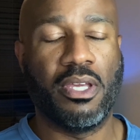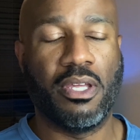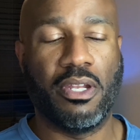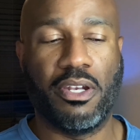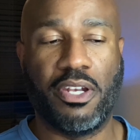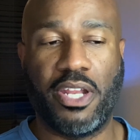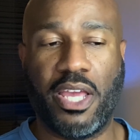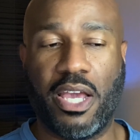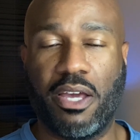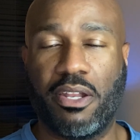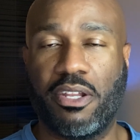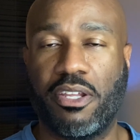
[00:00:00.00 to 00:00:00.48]

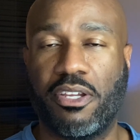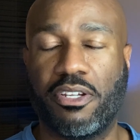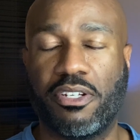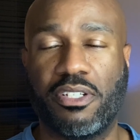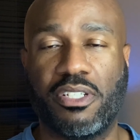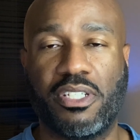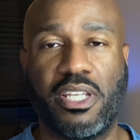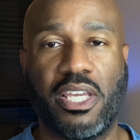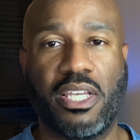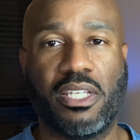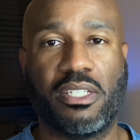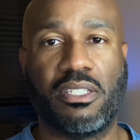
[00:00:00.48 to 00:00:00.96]
Down here in
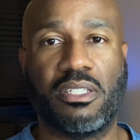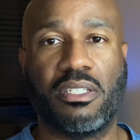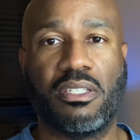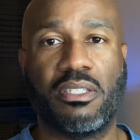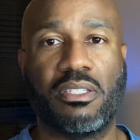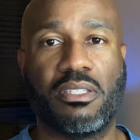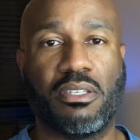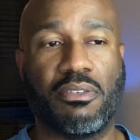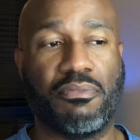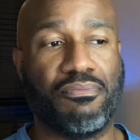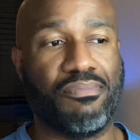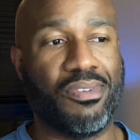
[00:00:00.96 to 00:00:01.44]
Texas,
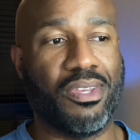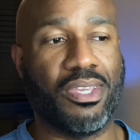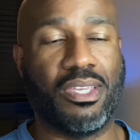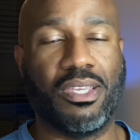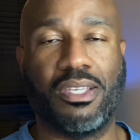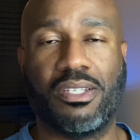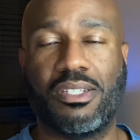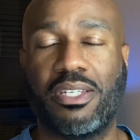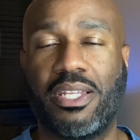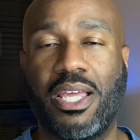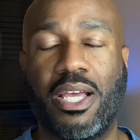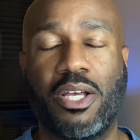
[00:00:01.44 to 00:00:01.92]
if it gets
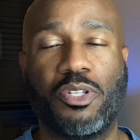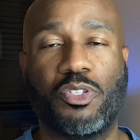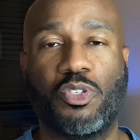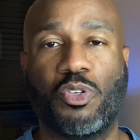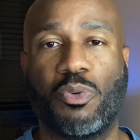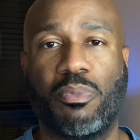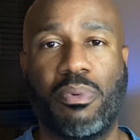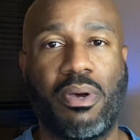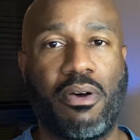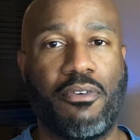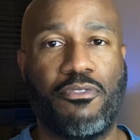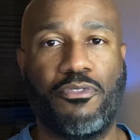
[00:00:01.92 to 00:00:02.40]
down to
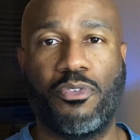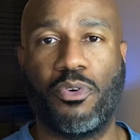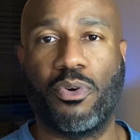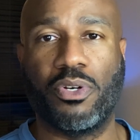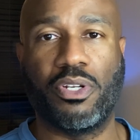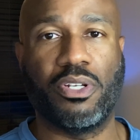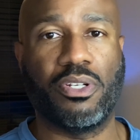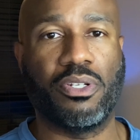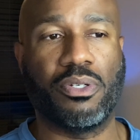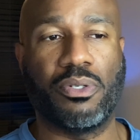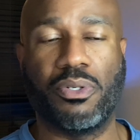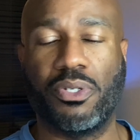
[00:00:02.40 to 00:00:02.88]
about 40
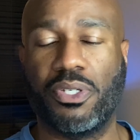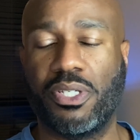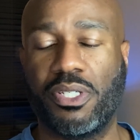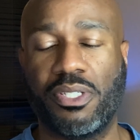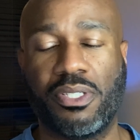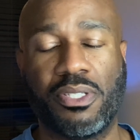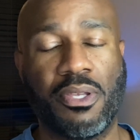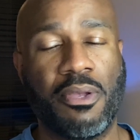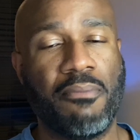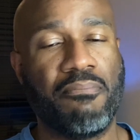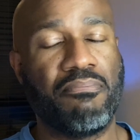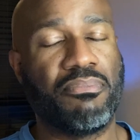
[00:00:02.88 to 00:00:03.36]
degrees,
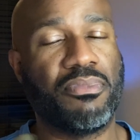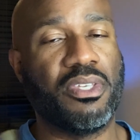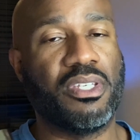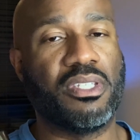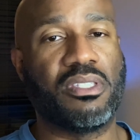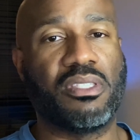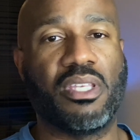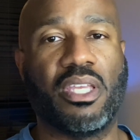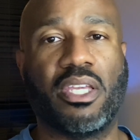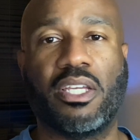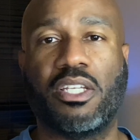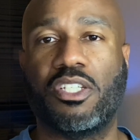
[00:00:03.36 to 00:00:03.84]
this
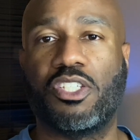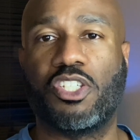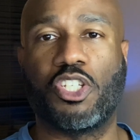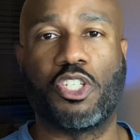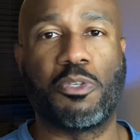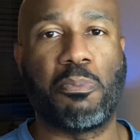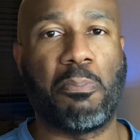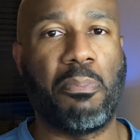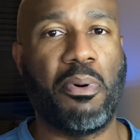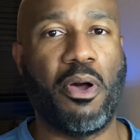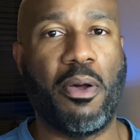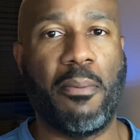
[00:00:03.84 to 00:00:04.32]
thing is
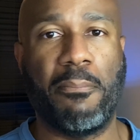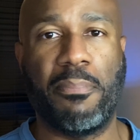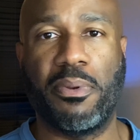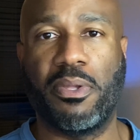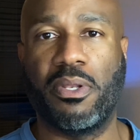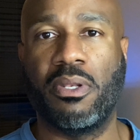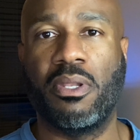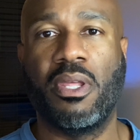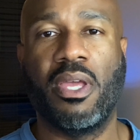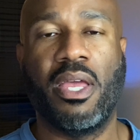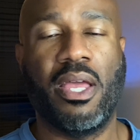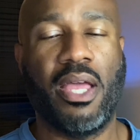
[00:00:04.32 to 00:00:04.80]
just
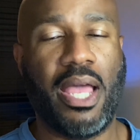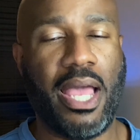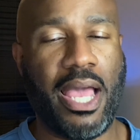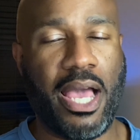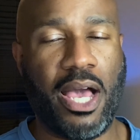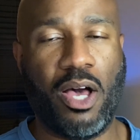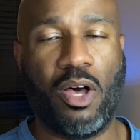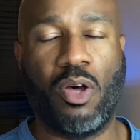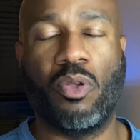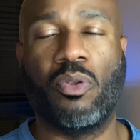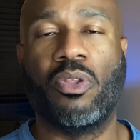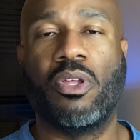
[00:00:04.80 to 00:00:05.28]
pumping
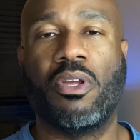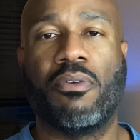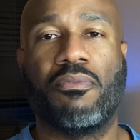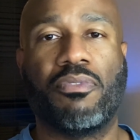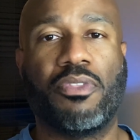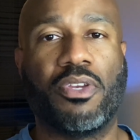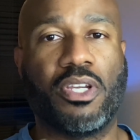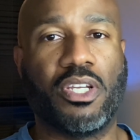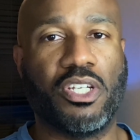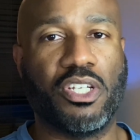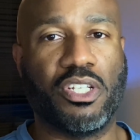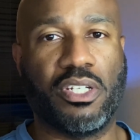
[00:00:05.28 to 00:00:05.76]
out the
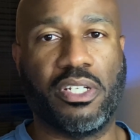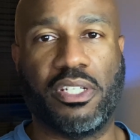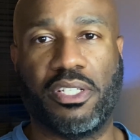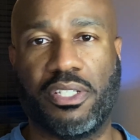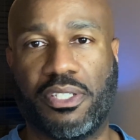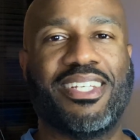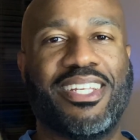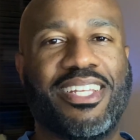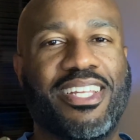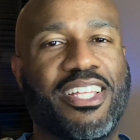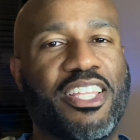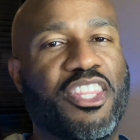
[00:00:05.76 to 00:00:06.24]

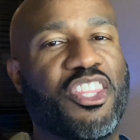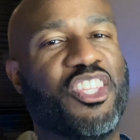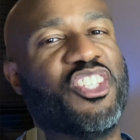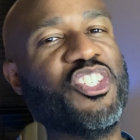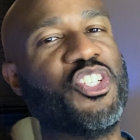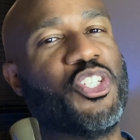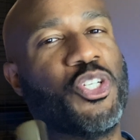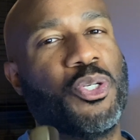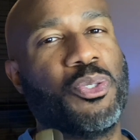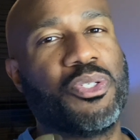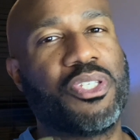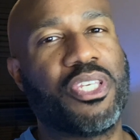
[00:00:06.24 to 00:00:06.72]
goodness. The
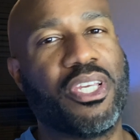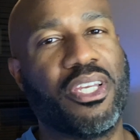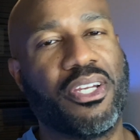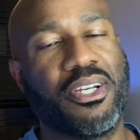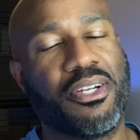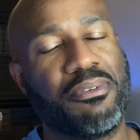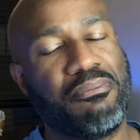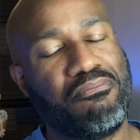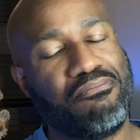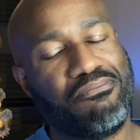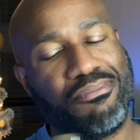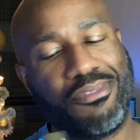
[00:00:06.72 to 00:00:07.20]
juice here
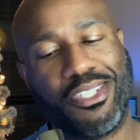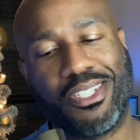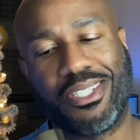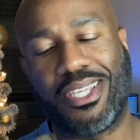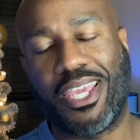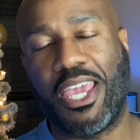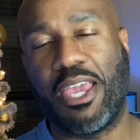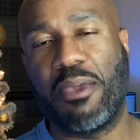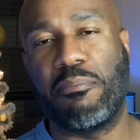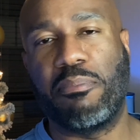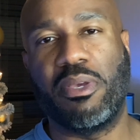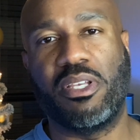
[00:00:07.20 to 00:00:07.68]
just
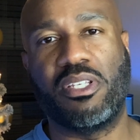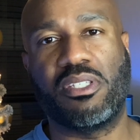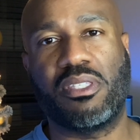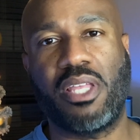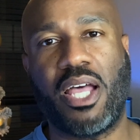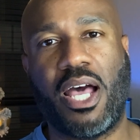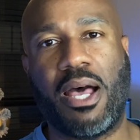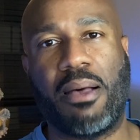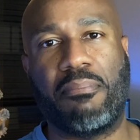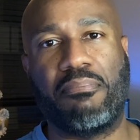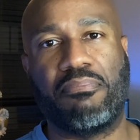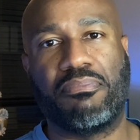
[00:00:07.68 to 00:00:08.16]
can't be
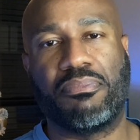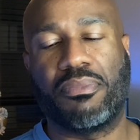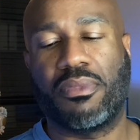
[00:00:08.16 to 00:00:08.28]
stopped.